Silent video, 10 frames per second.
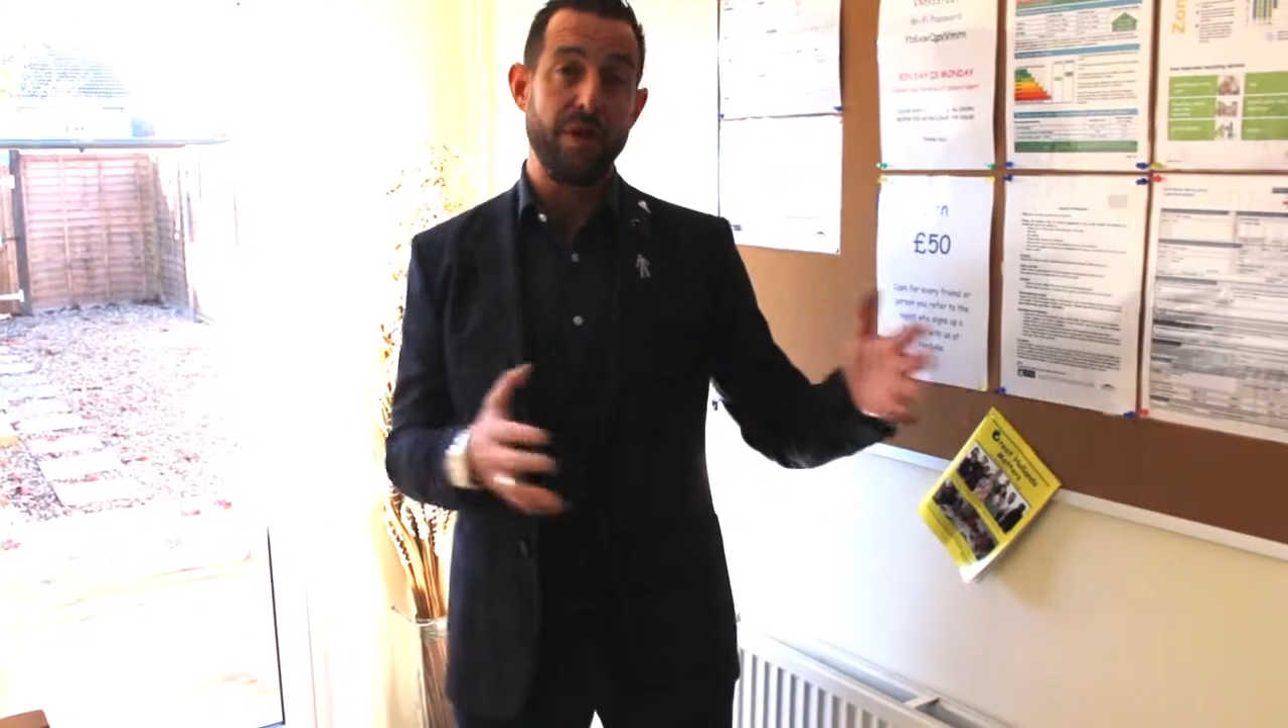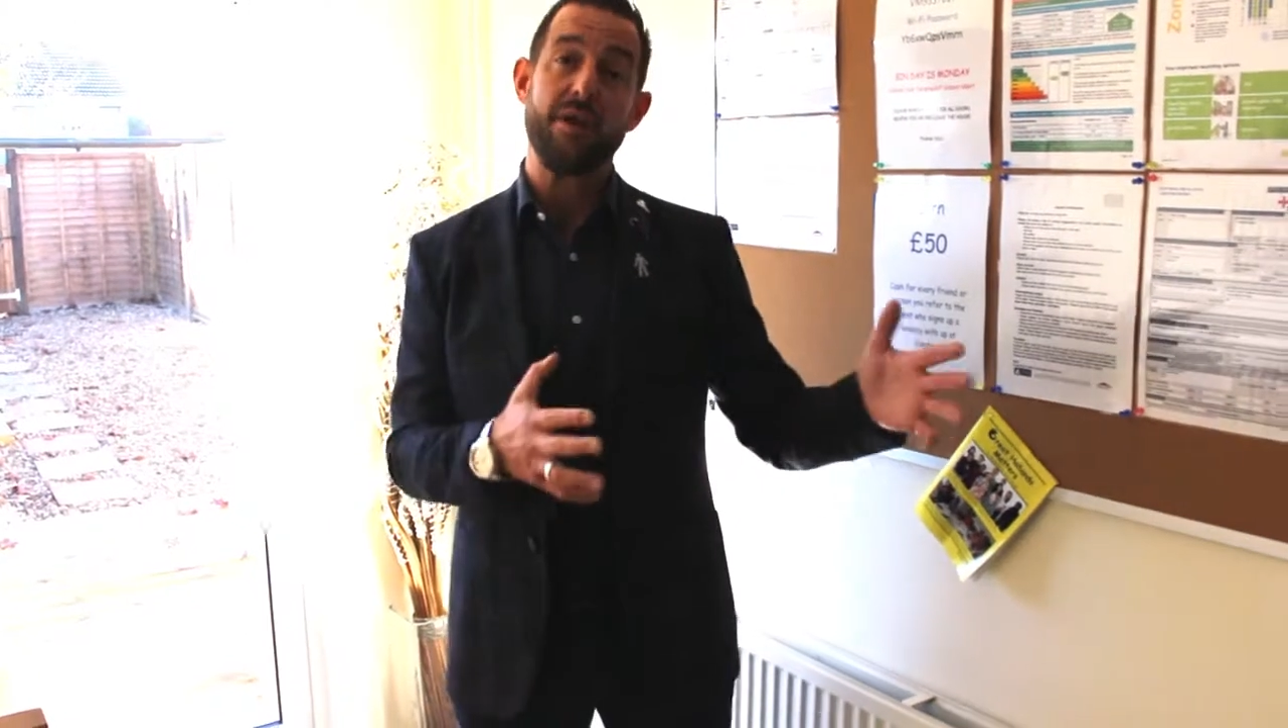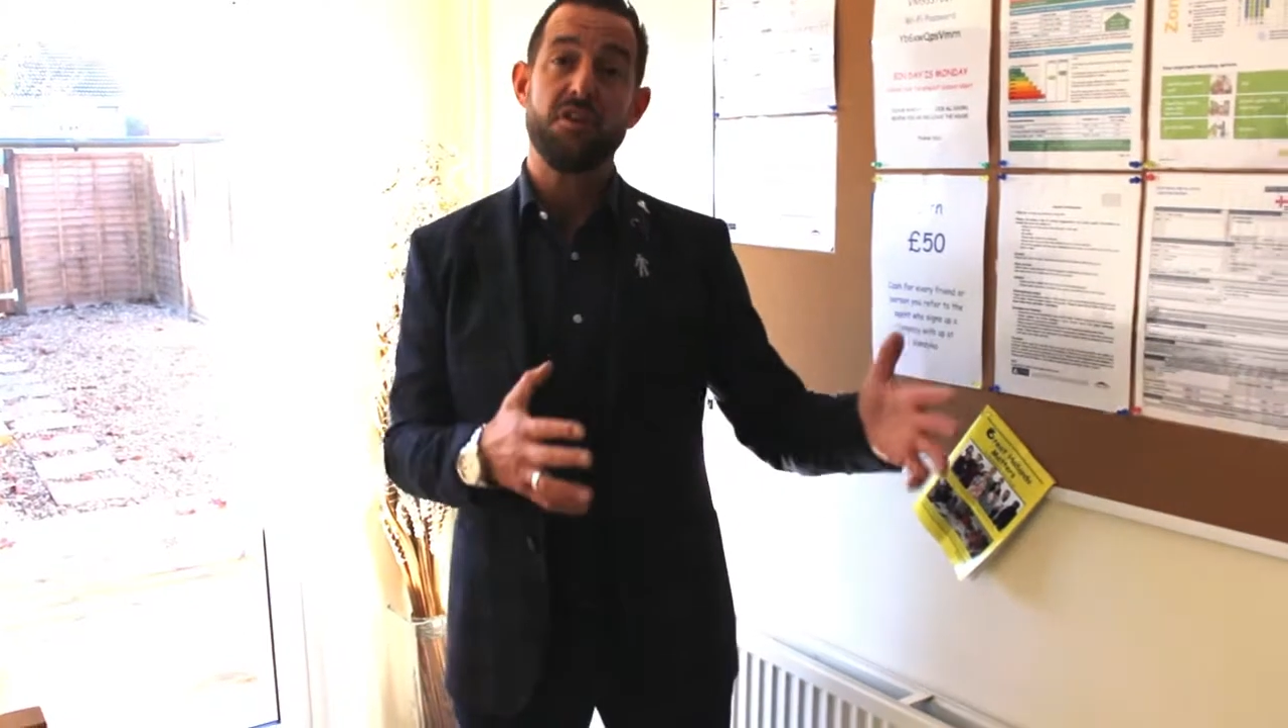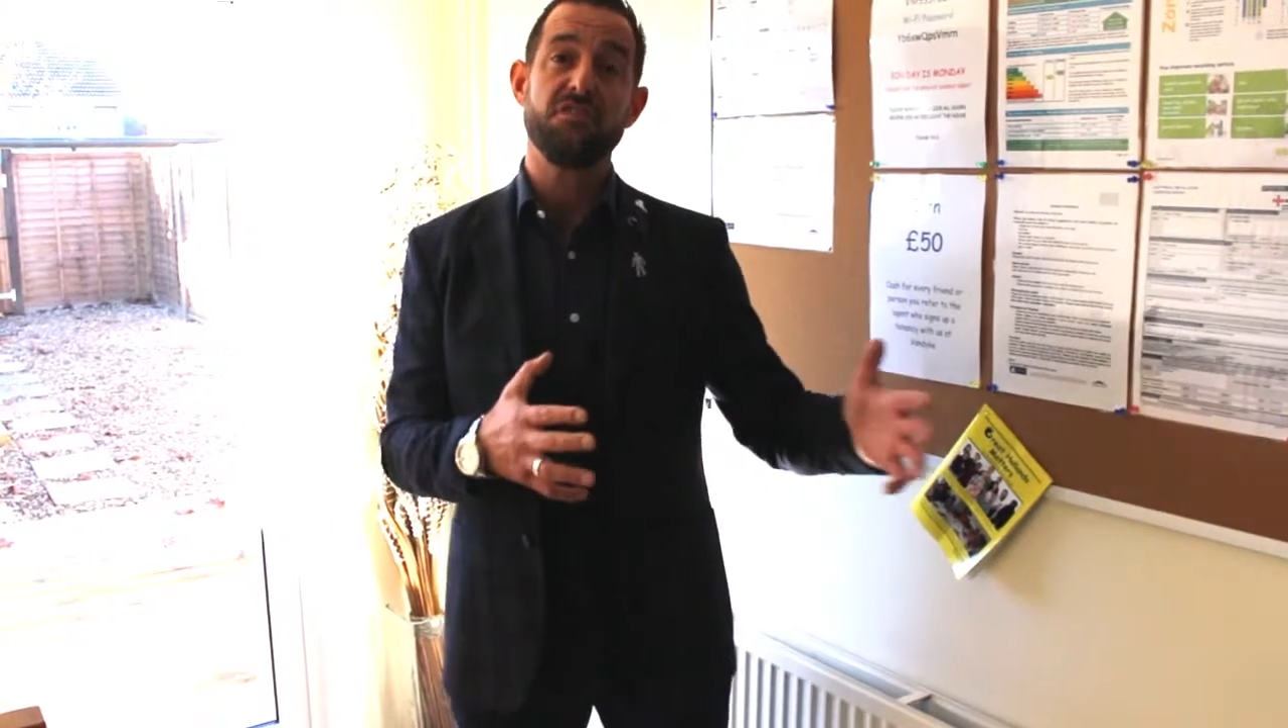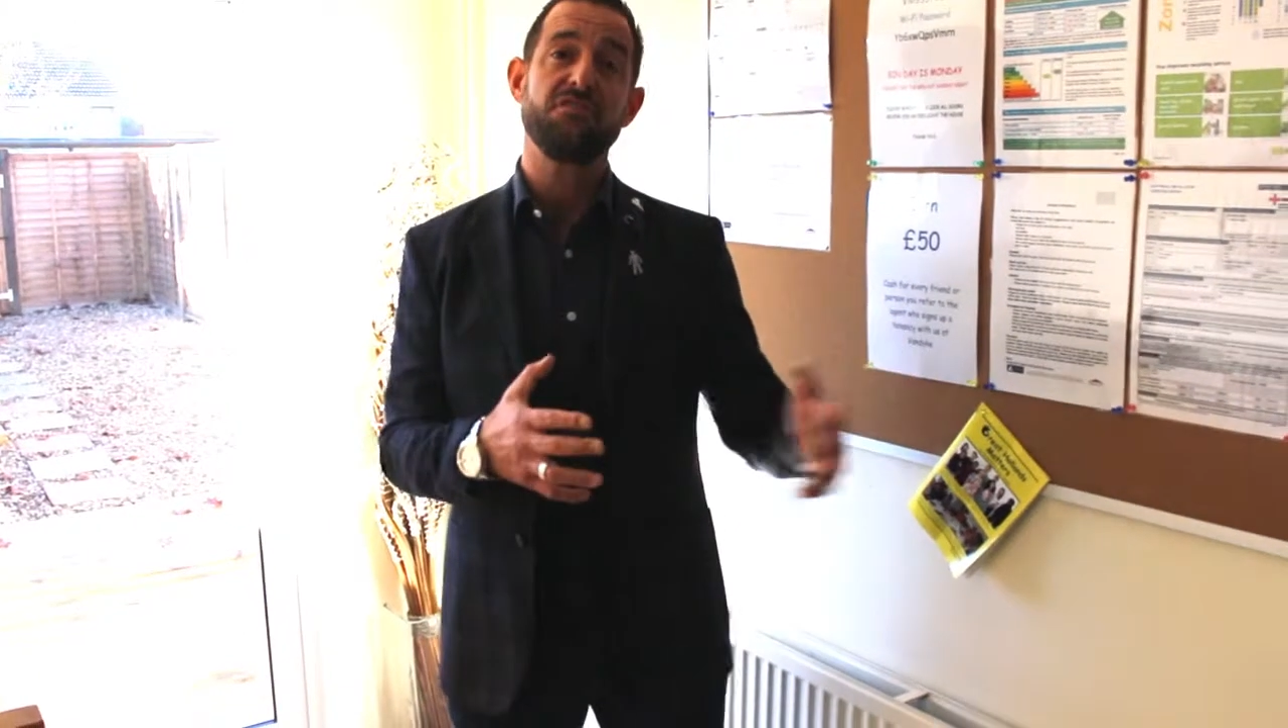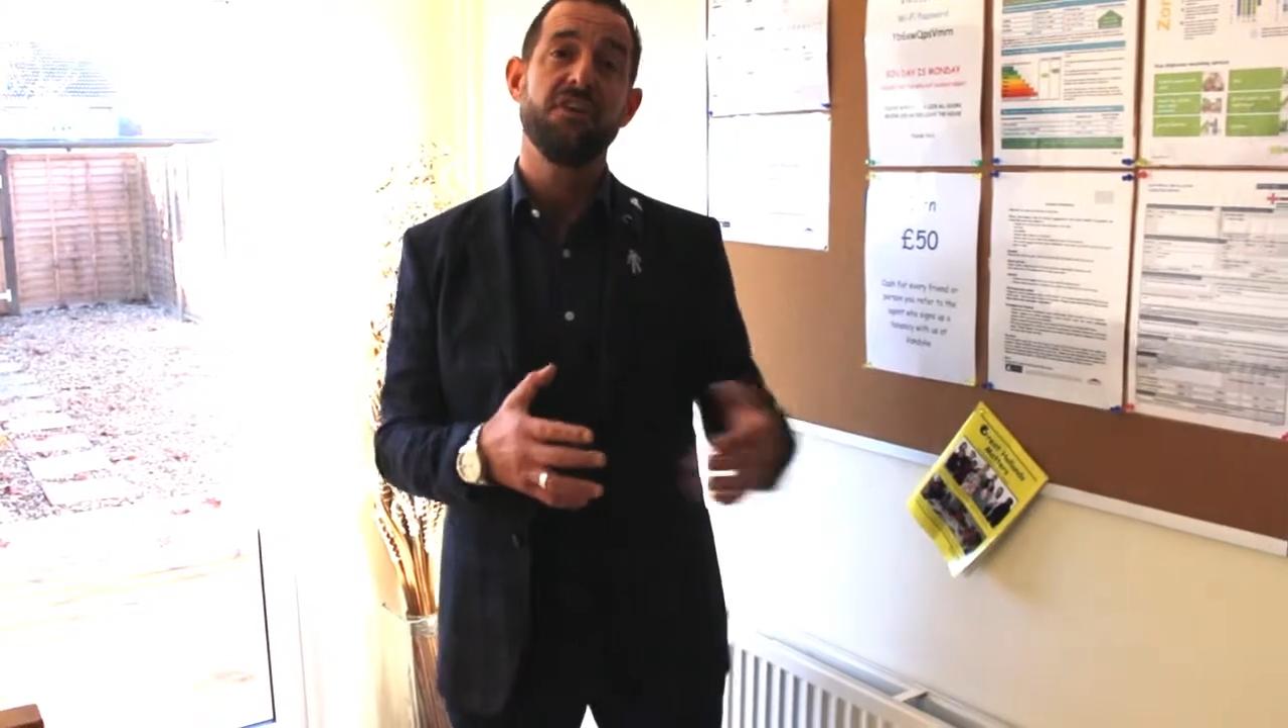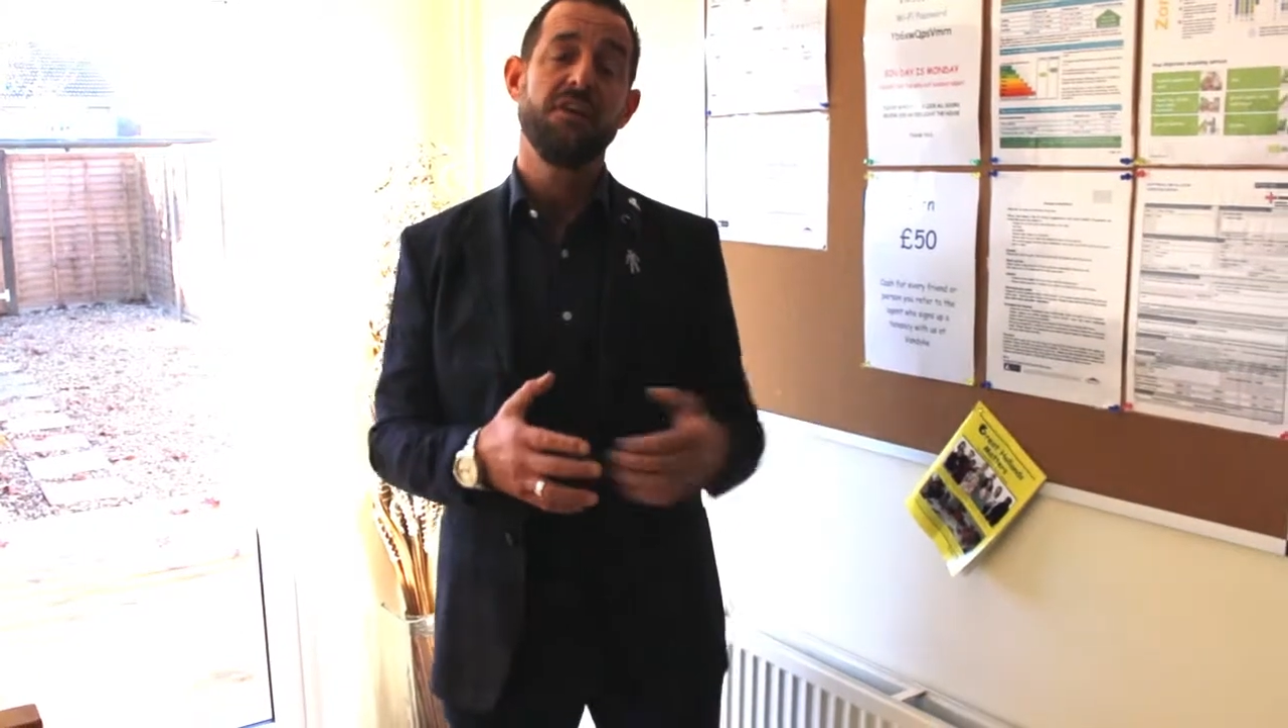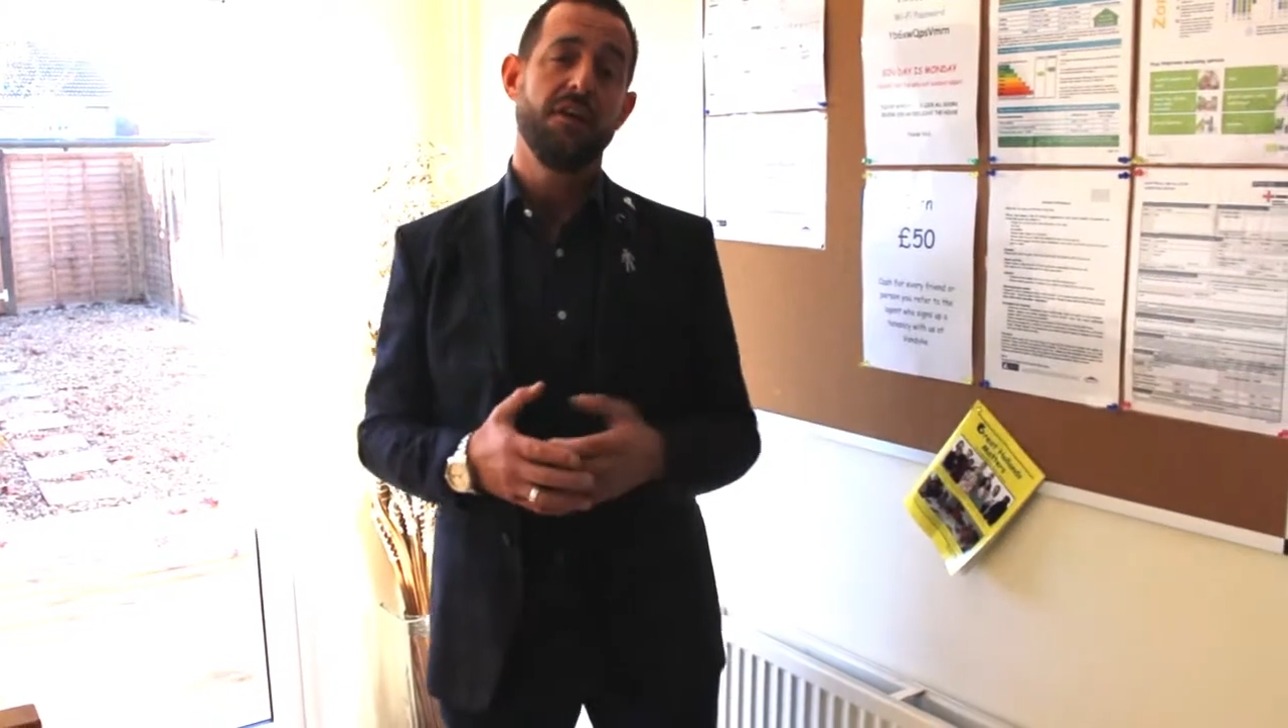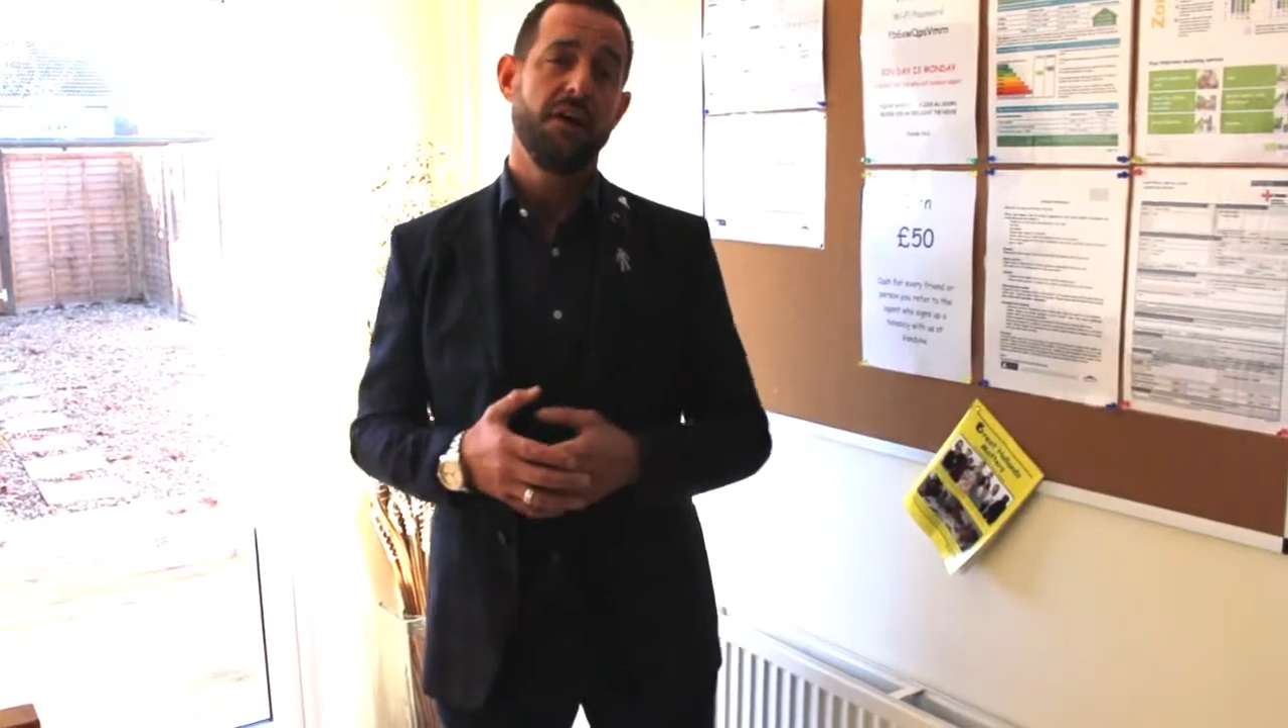areas,